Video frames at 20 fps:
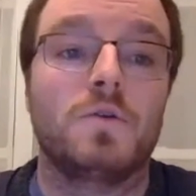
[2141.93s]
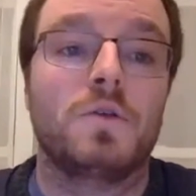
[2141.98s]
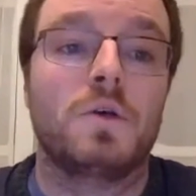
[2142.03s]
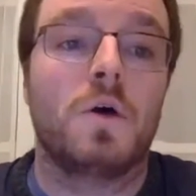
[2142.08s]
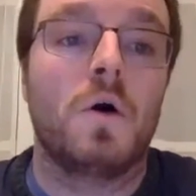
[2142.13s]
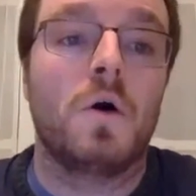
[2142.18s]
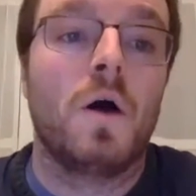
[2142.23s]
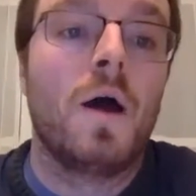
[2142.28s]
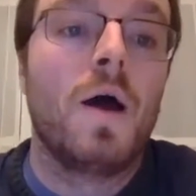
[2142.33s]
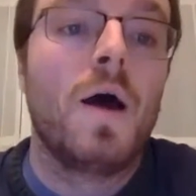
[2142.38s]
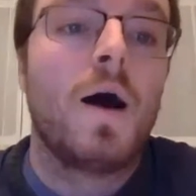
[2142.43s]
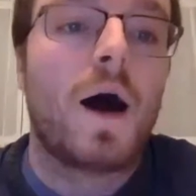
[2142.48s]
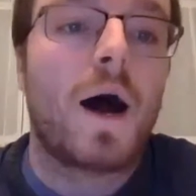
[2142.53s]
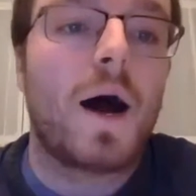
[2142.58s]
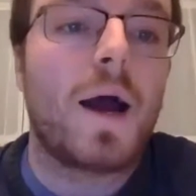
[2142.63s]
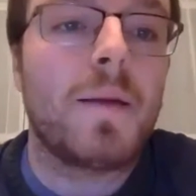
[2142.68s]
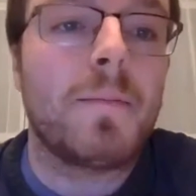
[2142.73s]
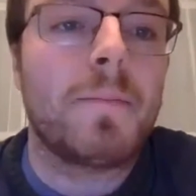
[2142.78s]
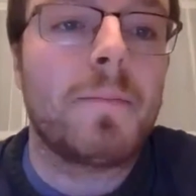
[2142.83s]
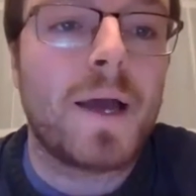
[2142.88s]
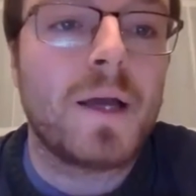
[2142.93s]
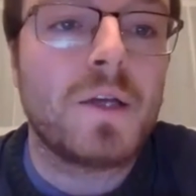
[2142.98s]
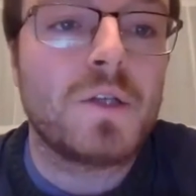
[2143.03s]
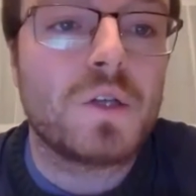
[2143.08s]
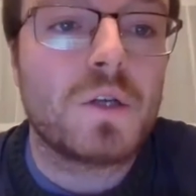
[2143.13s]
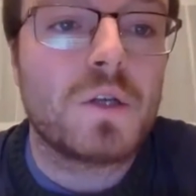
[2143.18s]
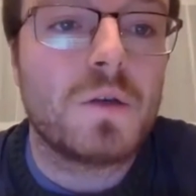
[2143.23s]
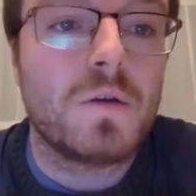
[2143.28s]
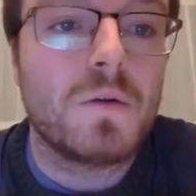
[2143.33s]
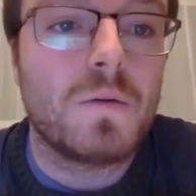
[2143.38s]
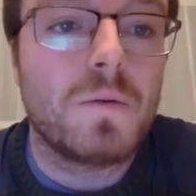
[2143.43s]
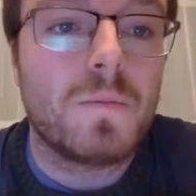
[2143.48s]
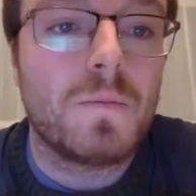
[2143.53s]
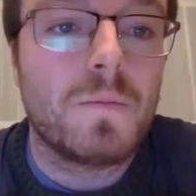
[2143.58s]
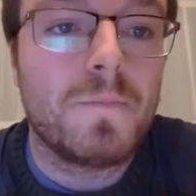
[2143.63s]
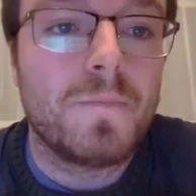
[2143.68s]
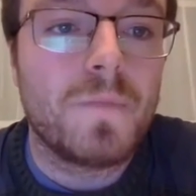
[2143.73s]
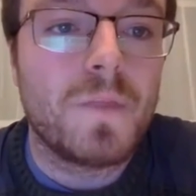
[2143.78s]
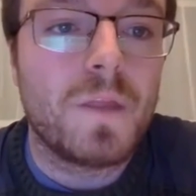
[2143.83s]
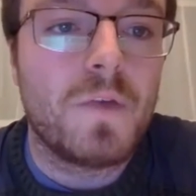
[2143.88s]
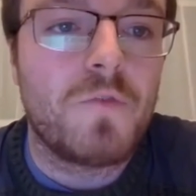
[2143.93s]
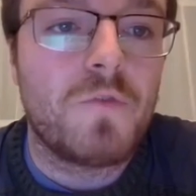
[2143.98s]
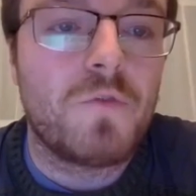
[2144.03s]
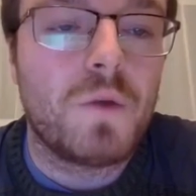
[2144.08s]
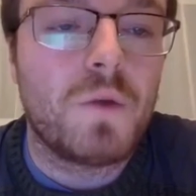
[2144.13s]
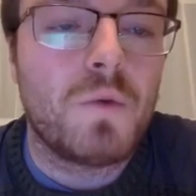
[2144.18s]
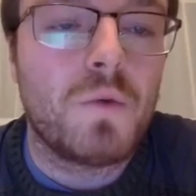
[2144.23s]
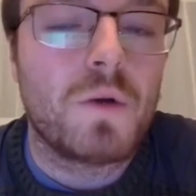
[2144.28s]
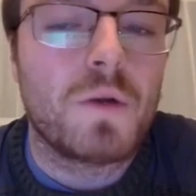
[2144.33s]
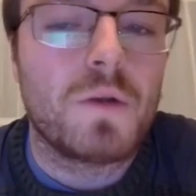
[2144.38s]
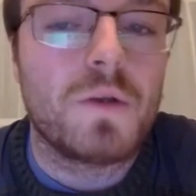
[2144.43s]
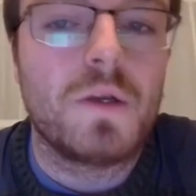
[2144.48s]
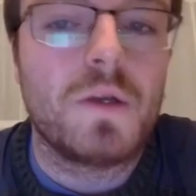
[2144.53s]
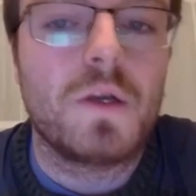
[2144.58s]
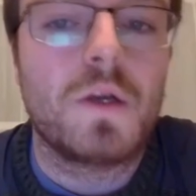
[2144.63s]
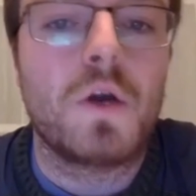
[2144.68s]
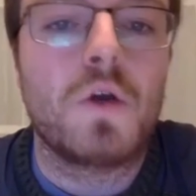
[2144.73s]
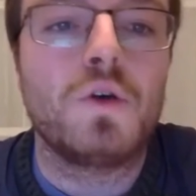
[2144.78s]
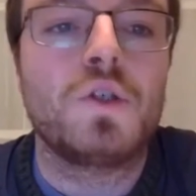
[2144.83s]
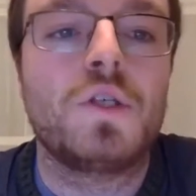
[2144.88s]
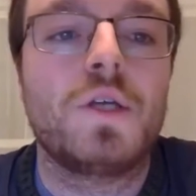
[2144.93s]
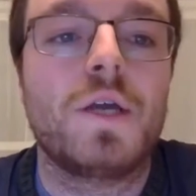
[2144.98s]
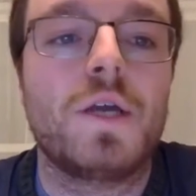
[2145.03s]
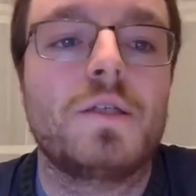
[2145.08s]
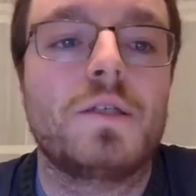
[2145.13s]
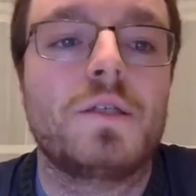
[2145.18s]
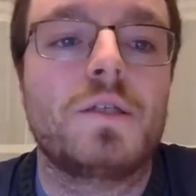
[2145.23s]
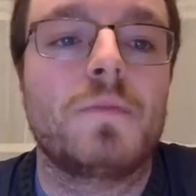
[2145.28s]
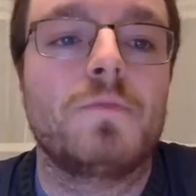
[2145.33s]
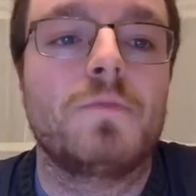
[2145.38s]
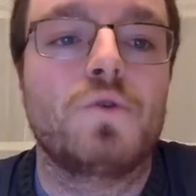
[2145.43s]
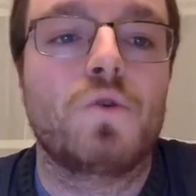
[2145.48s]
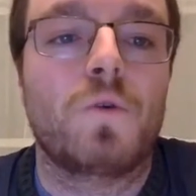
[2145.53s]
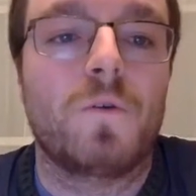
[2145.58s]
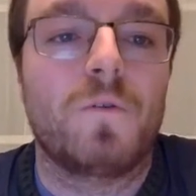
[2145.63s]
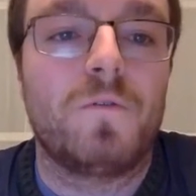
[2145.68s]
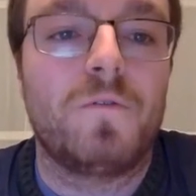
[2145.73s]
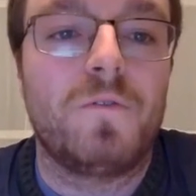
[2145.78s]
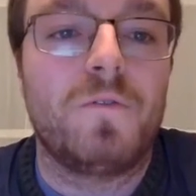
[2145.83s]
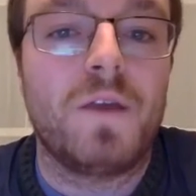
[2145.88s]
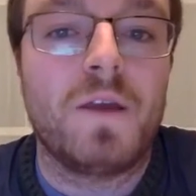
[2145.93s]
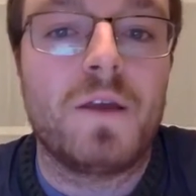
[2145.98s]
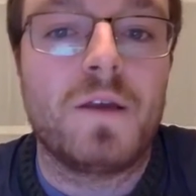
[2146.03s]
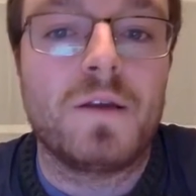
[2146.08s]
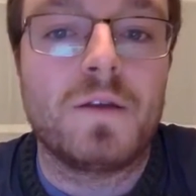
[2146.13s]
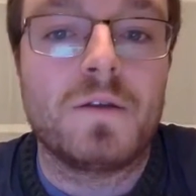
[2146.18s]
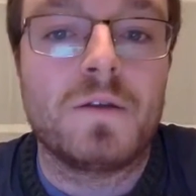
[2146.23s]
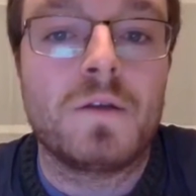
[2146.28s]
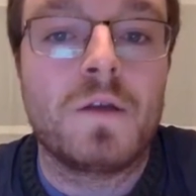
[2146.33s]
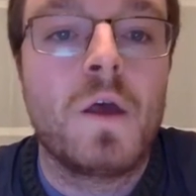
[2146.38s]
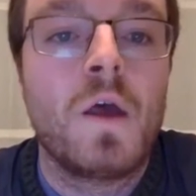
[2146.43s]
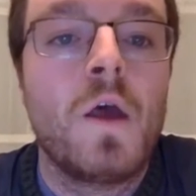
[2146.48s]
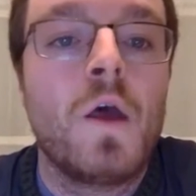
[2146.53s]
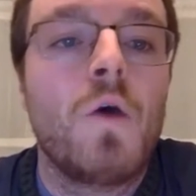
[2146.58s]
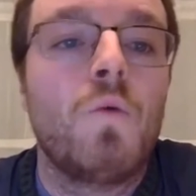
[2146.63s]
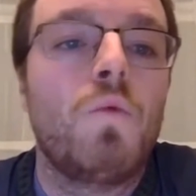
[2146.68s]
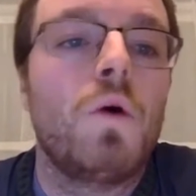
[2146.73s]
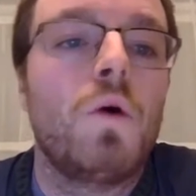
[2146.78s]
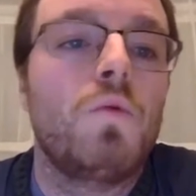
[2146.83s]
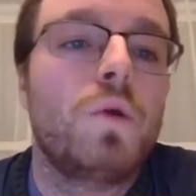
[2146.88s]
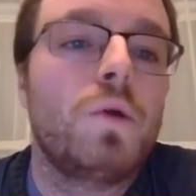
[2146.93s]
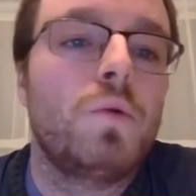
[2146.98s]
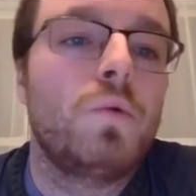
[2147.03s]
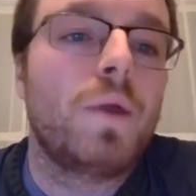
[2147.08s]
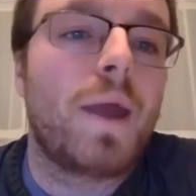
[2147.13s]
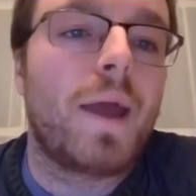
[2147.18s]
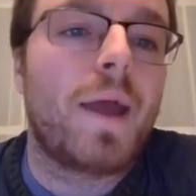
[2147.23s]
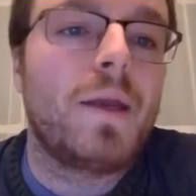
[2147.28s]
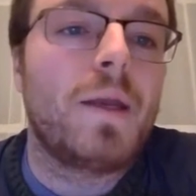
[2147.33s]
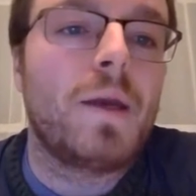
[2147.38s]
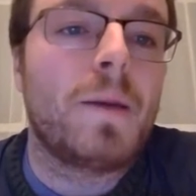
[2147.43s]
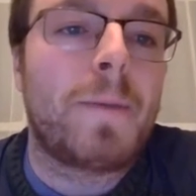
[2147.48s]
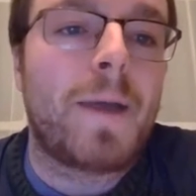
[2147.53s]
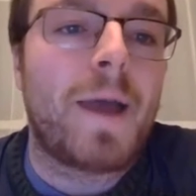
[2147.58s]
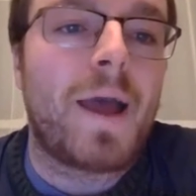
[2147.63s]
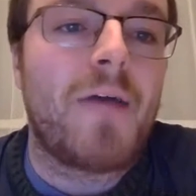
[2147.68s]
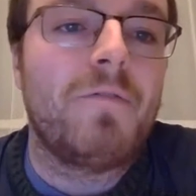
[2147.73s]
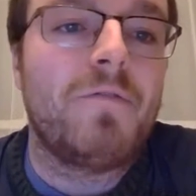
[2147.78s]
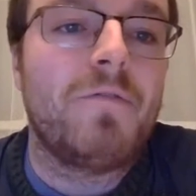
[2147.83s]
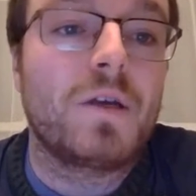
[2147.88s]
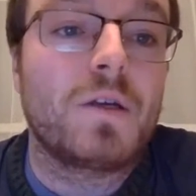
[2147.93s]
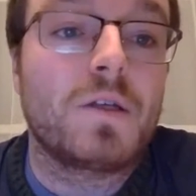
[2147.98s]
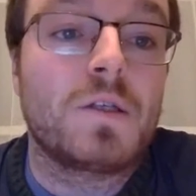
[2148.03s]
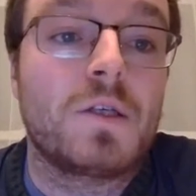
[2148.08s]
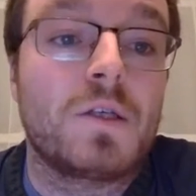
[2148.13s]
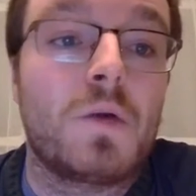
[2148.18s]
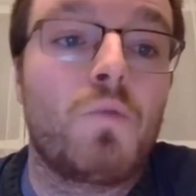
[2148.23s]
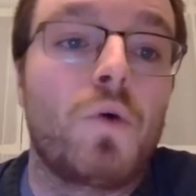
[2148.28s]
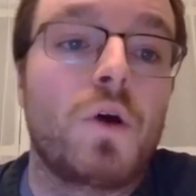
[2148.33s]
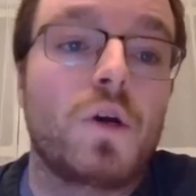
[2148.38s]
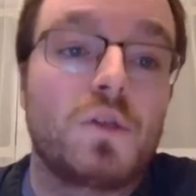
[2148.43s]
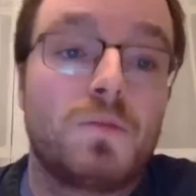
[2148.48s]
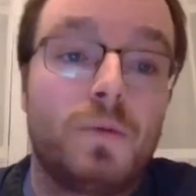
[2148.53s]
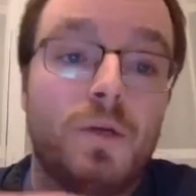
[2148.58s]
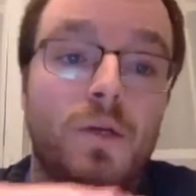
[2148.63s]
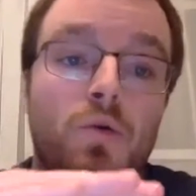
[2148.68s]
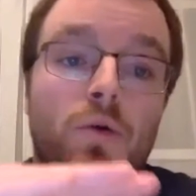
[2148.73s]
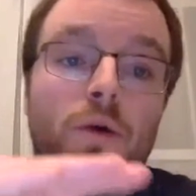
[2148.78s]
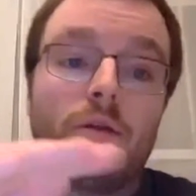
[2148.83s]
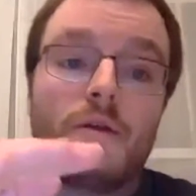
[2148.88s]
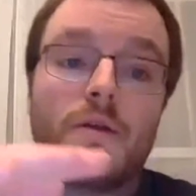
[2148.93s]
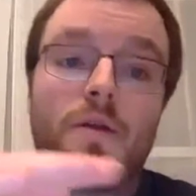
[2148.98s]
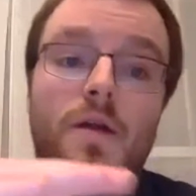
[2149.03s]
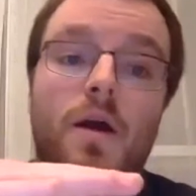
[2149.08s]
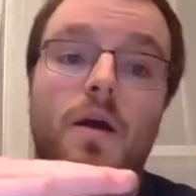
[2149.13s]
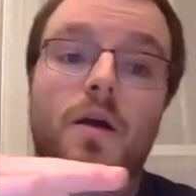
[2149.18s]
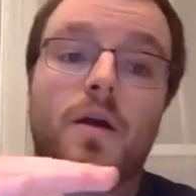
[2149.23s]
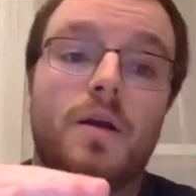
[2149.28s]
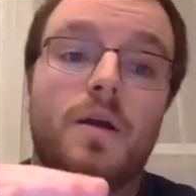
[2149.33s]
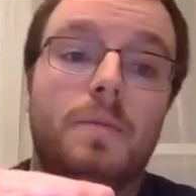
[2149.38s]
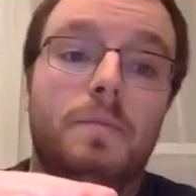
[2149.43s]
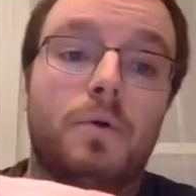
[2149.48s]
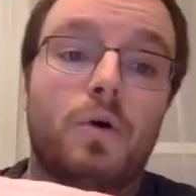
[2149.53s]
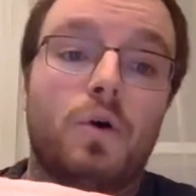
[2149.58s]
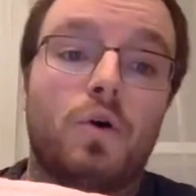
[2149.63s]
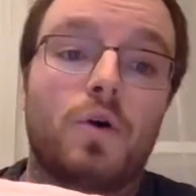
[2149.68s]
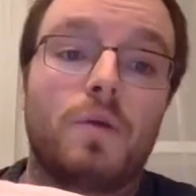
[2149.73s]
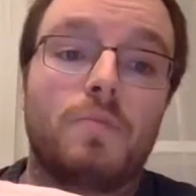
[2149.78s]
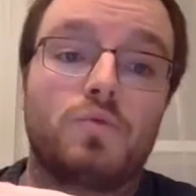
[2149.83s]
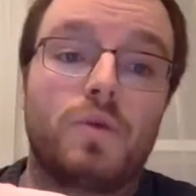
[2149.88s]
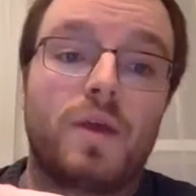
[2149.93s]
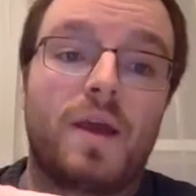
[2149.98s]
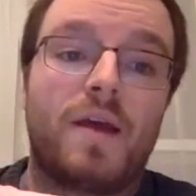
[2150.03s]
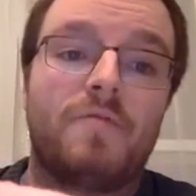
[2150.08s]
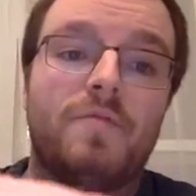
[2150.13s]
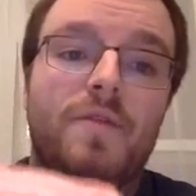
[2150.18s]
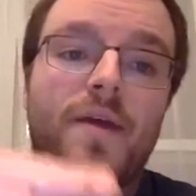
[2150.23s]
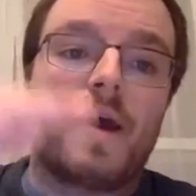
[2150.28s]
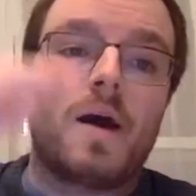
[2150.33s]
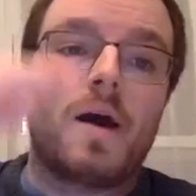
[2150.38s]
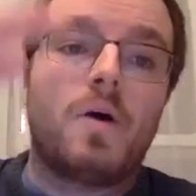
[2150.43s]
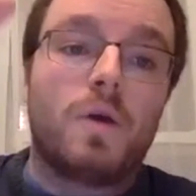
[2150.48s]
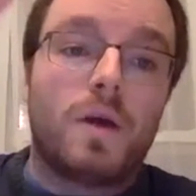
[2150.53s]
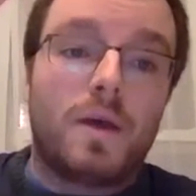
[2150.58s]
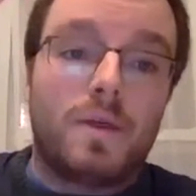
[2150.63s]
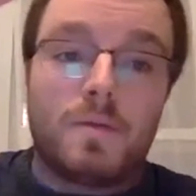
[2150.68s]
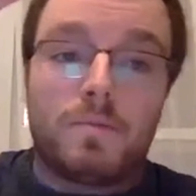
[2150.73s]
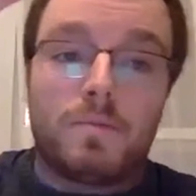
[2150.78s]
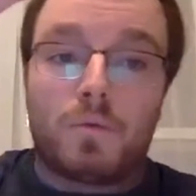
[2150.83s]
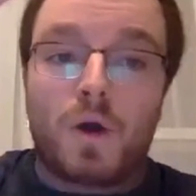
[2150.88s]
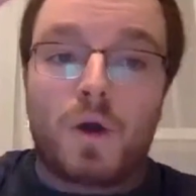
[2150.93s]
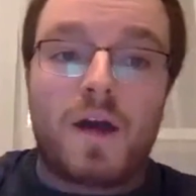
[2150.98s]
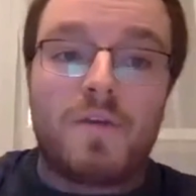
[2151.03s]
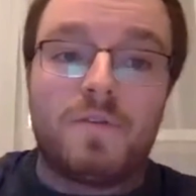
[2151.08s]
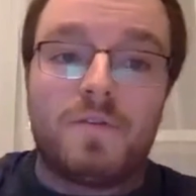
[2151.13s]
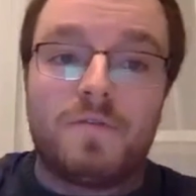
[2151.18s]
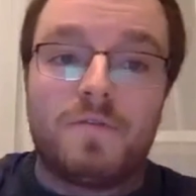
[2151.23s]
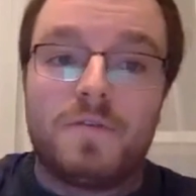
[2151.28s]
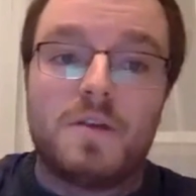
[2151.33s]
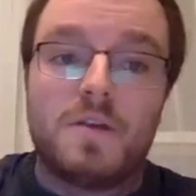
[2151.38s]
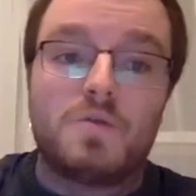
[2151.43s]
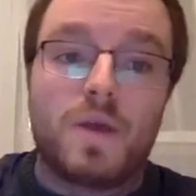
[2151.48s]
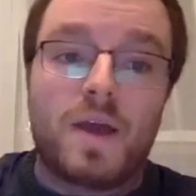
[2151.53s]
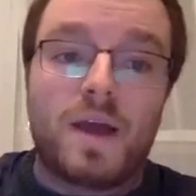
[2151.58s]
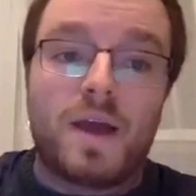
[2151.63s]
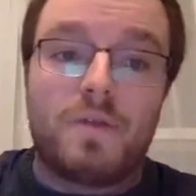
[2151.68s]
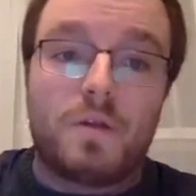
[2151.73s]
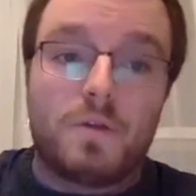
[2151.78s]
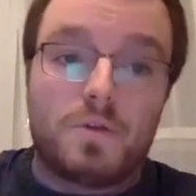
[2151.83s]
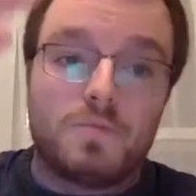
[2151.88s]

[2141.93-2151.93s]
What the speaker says: So I imagine if we were to negotiate some sort of fees, what we would end up having is somewhere between the targeted programs we have now and the private fees we have now.